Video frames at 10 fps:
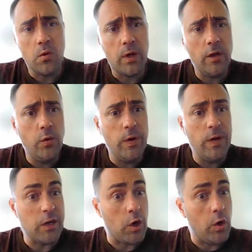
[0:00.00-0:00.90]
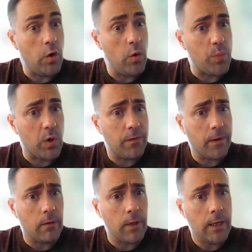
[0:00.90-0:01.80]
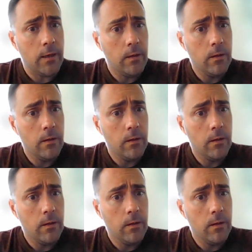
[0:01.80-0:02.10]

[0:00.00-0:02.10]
can you encode perfectly